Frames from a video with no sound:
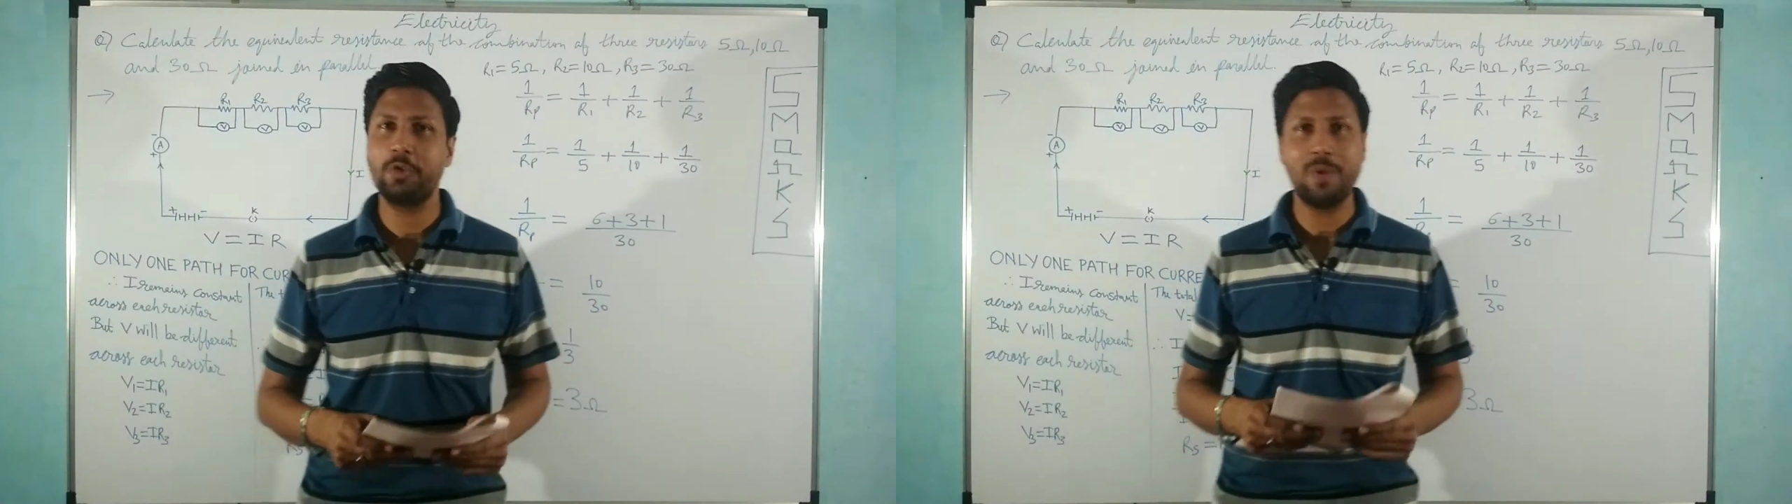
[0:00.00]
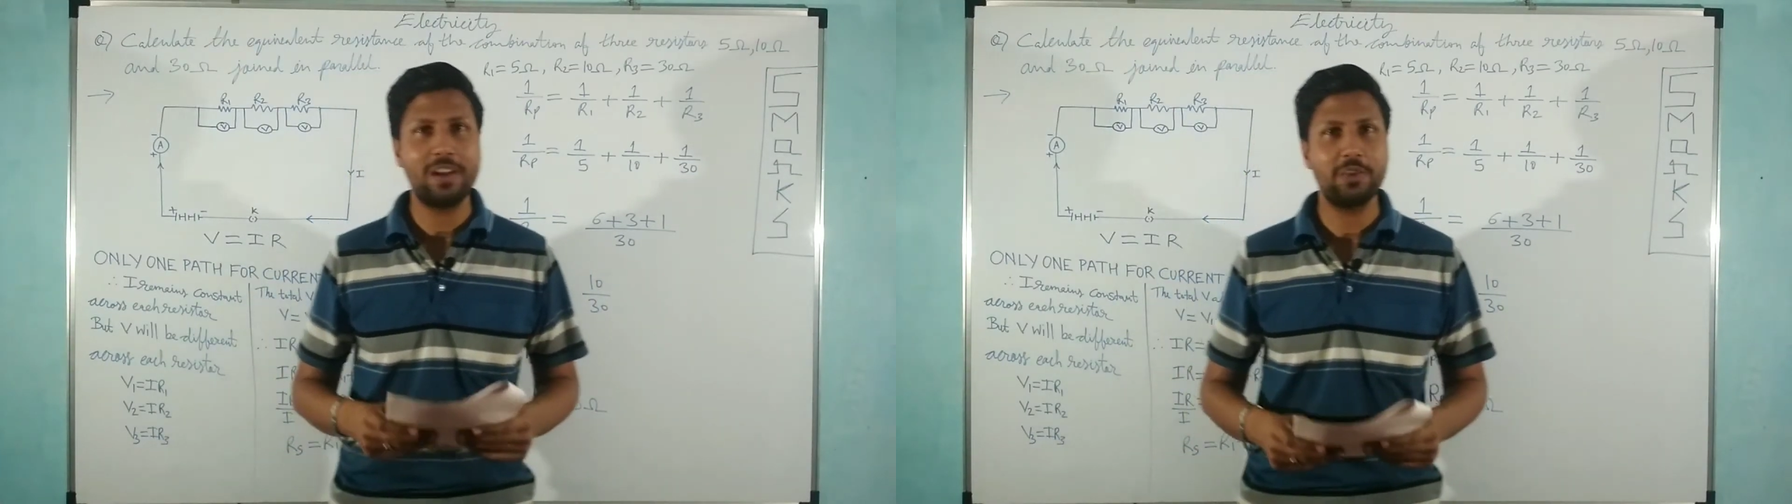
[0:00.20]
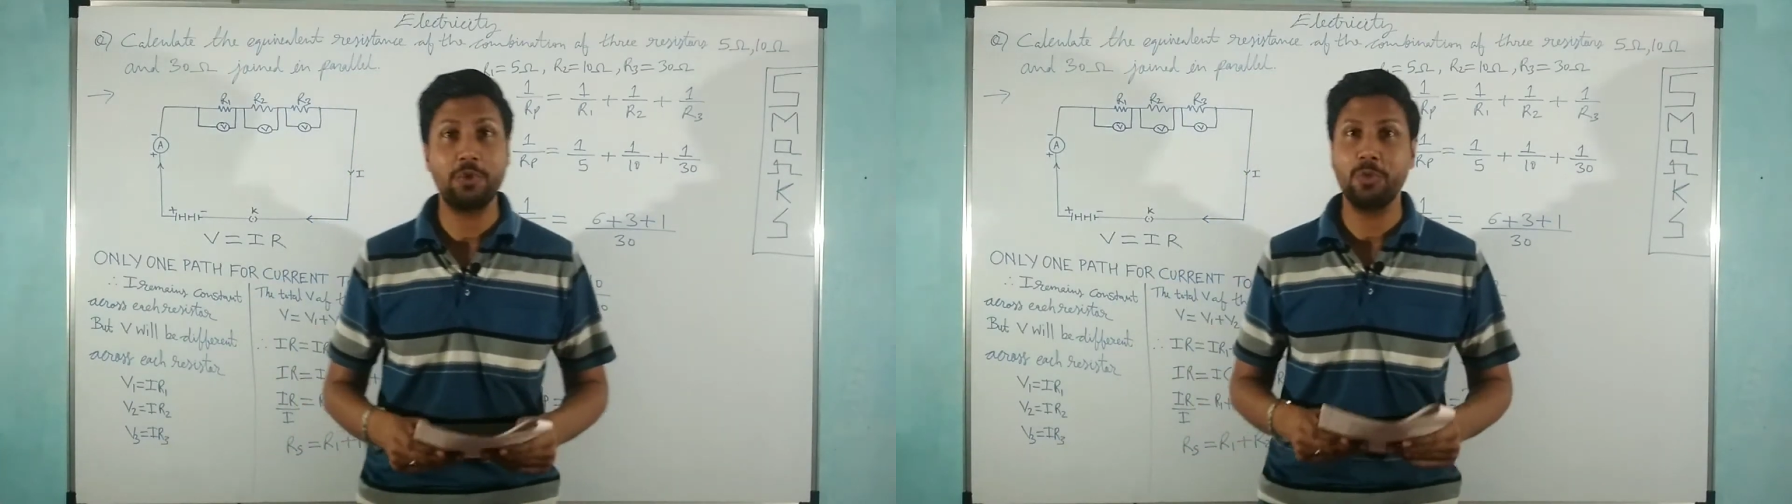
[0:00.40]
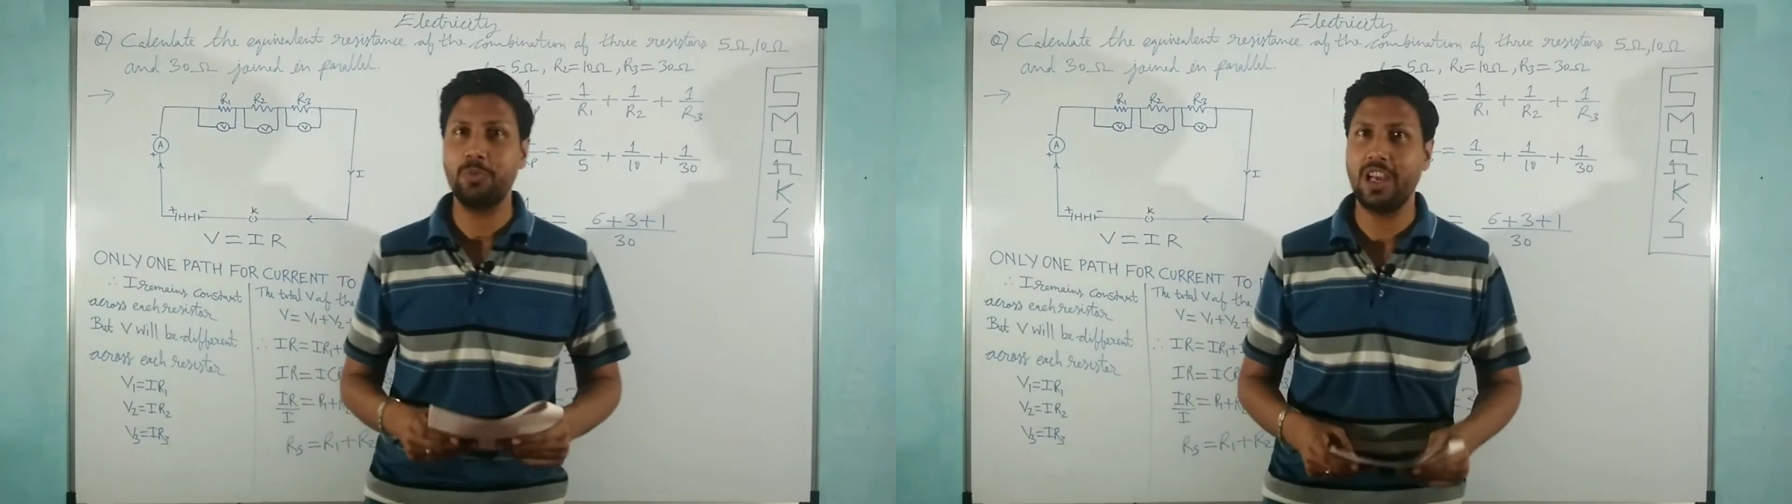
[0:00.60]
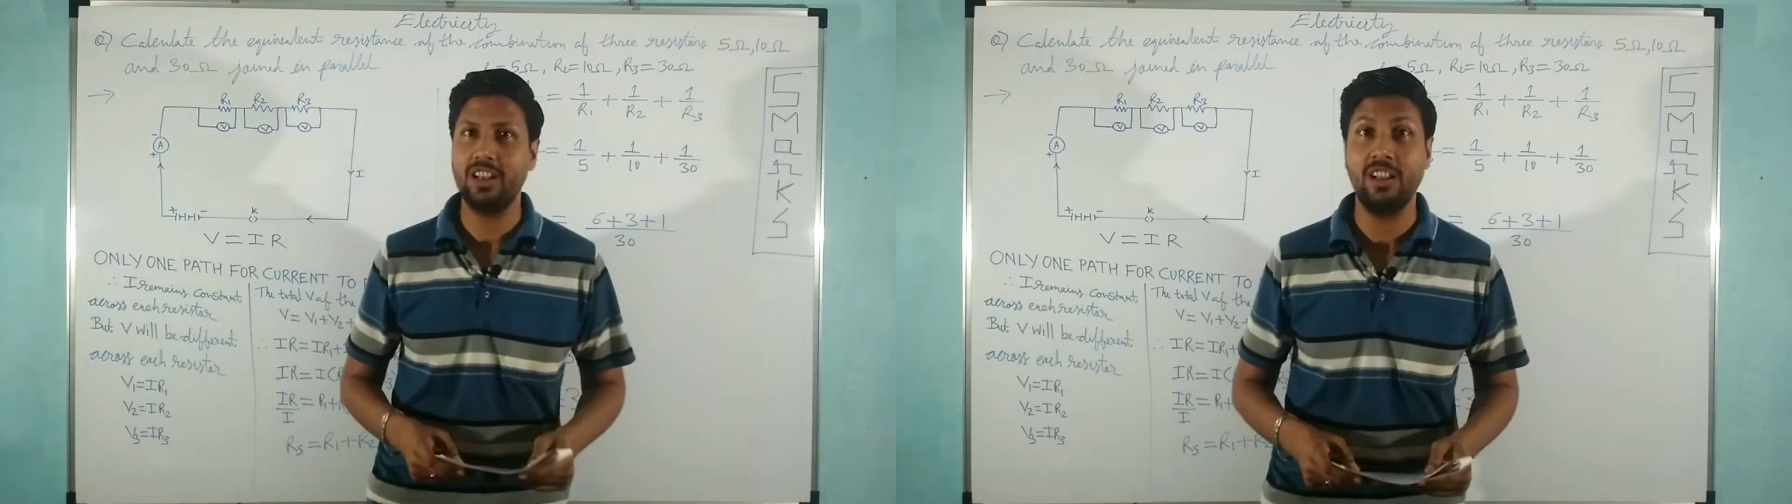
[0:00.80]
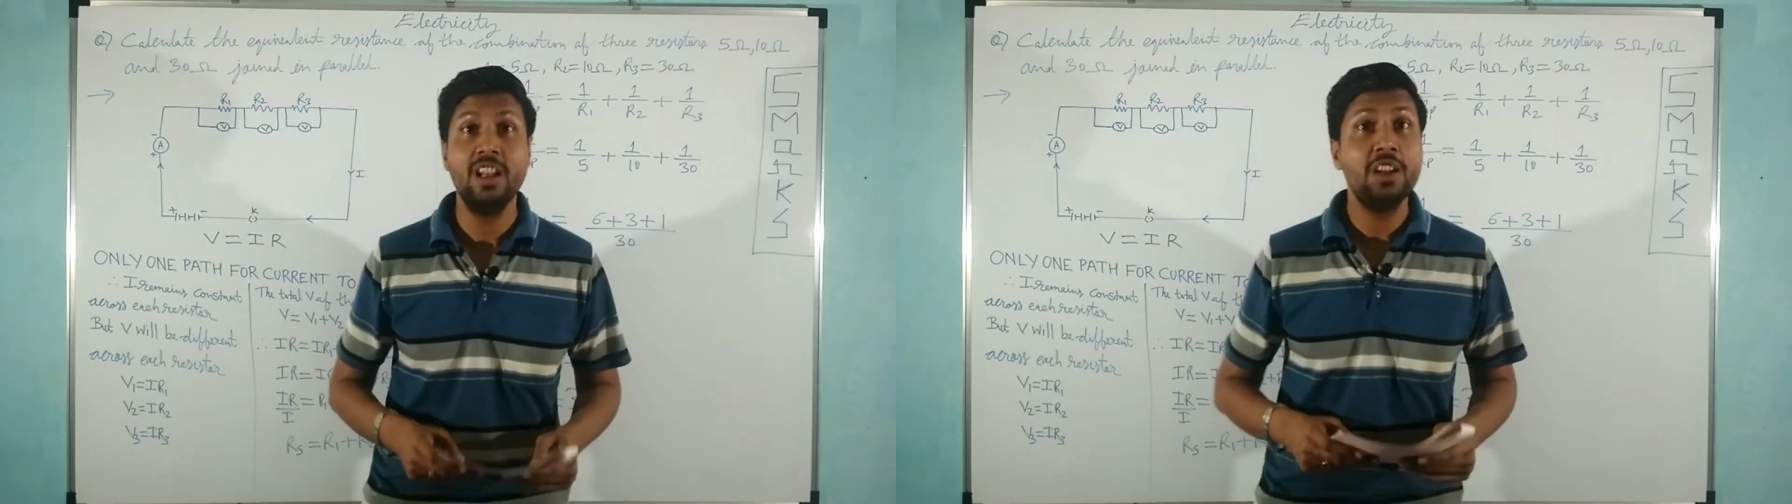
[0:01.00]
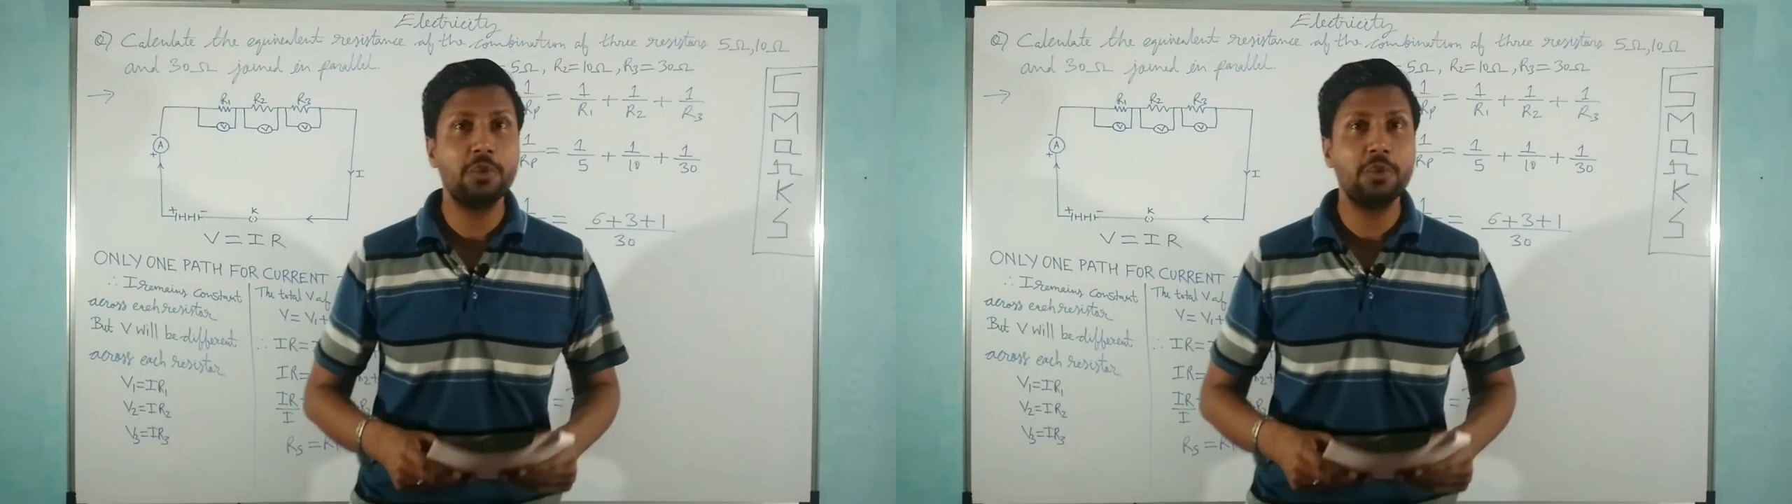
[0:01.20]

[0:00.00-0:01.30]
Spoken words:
to my YouTube channel.